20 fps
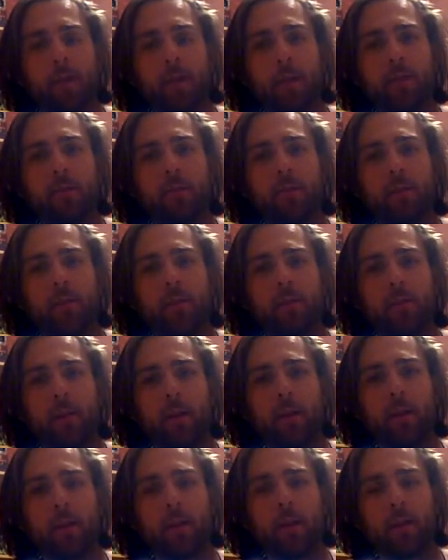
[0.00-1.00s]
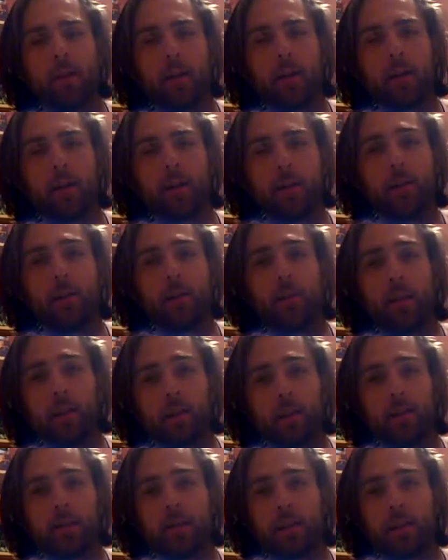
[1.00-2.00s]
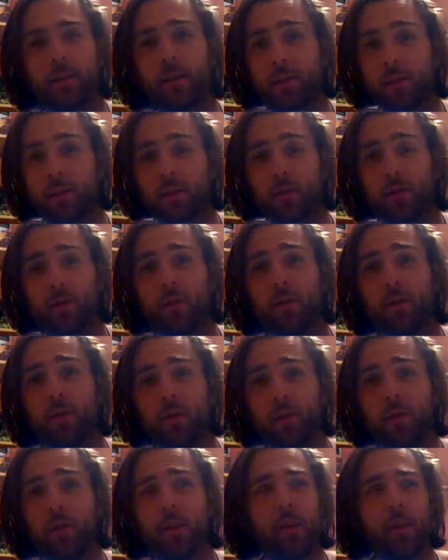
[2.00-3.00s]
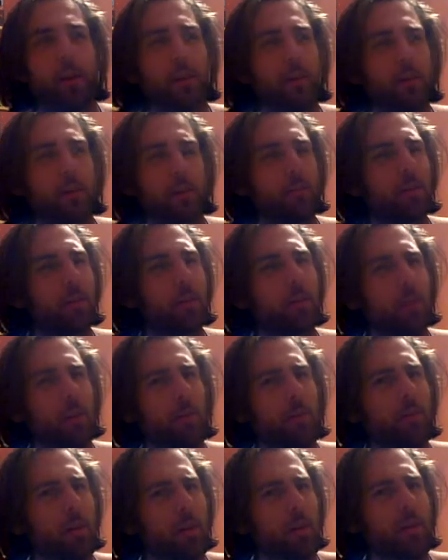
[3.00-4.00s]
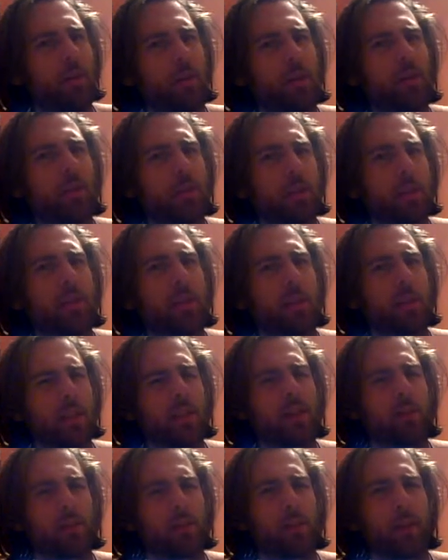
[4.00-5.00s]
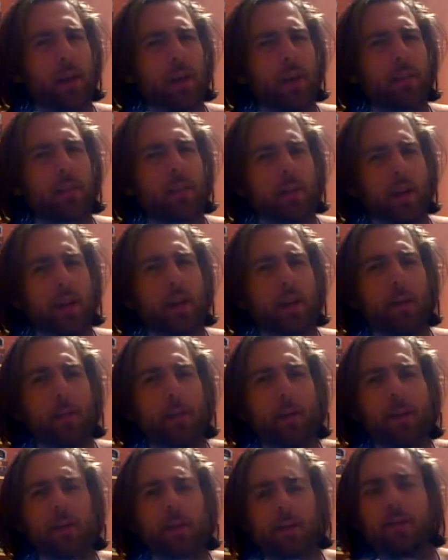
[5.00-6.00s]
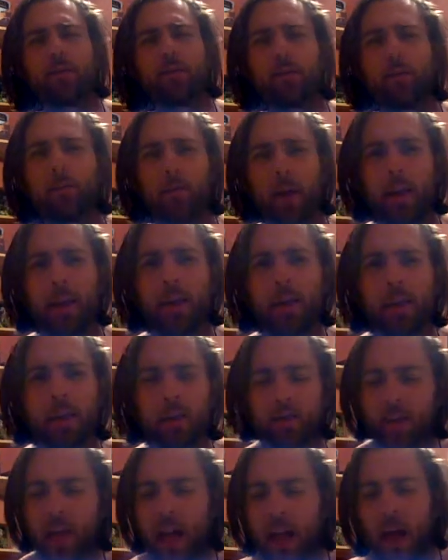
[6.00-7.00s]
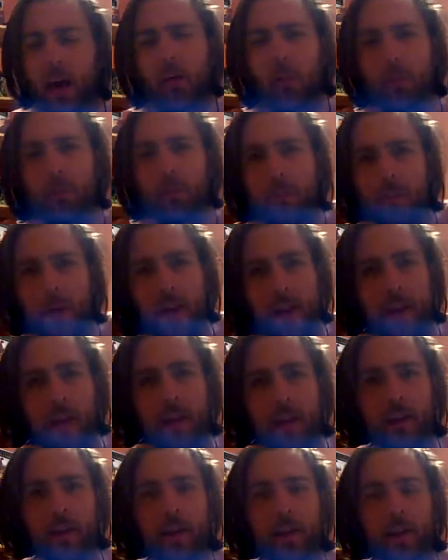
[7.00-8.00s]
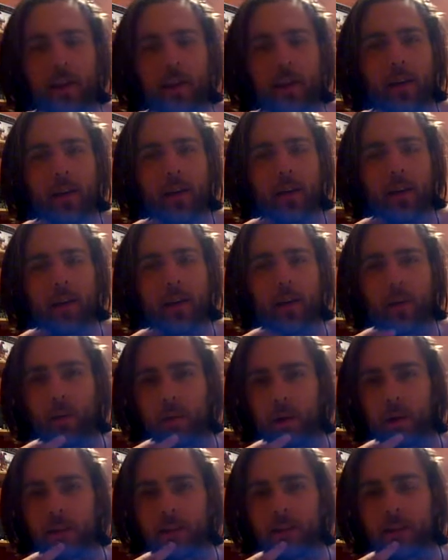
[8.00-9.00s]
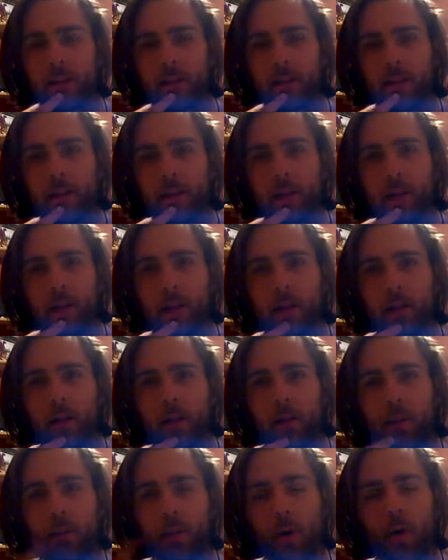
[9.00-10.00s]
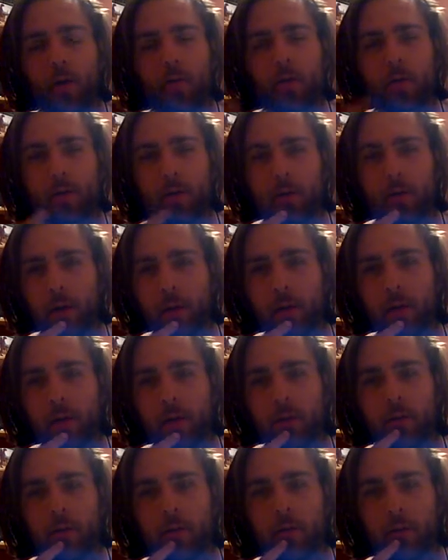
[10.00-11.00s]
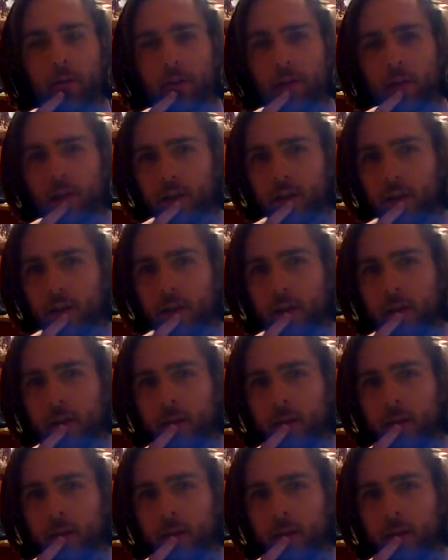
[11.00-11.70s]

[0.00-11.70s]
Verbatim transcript: in this movement, because in, in school, some reason we really focus on the central banks and talking about the central bank issue and how big it was post American Revolution